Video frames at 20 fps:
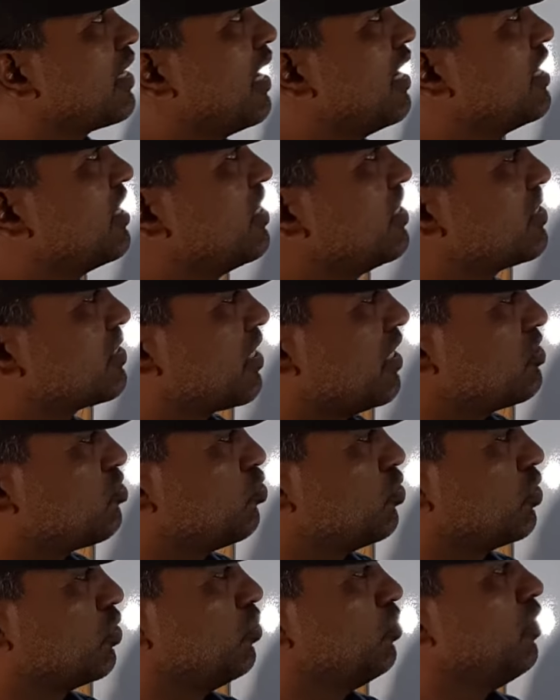I discussed
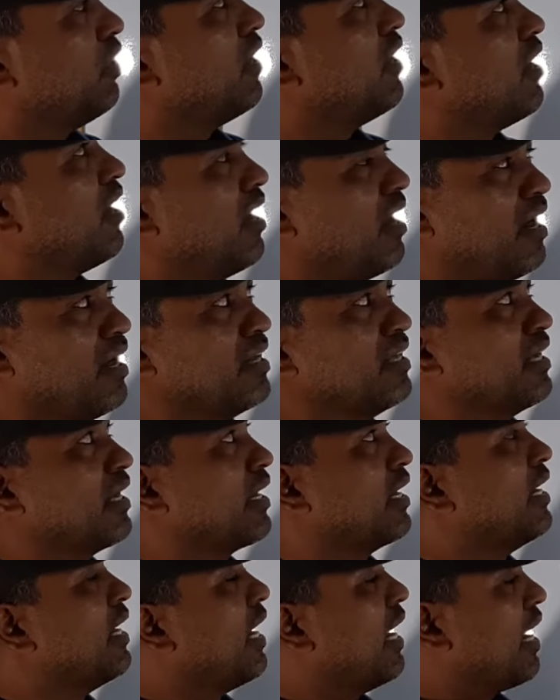with you
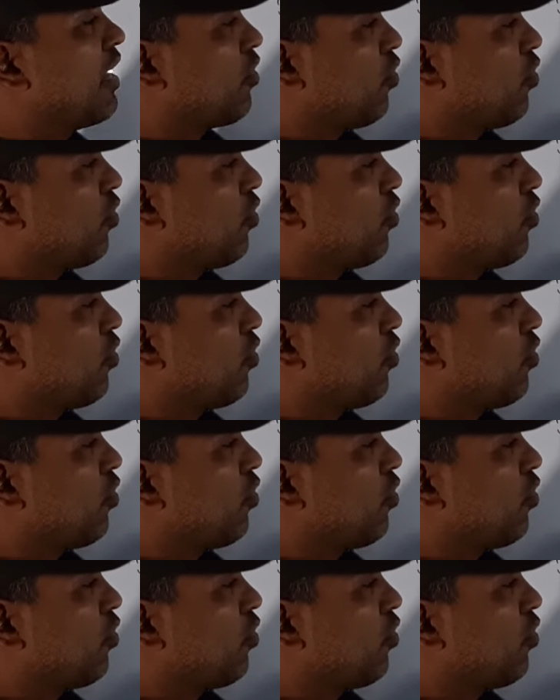earlier, and